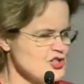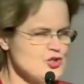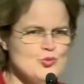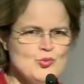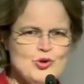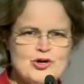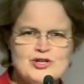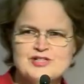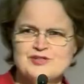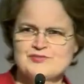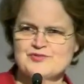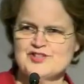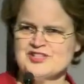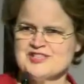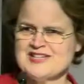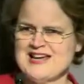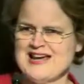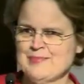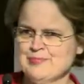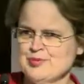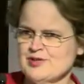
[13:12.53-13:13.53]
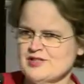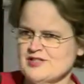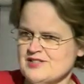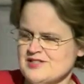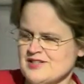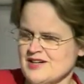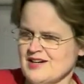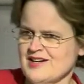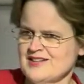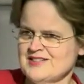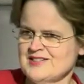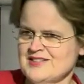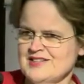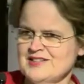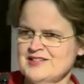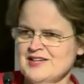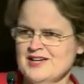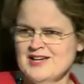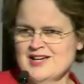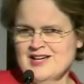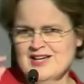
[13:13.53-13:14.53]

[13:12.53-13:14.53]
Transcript: You won't have just happened, as I did,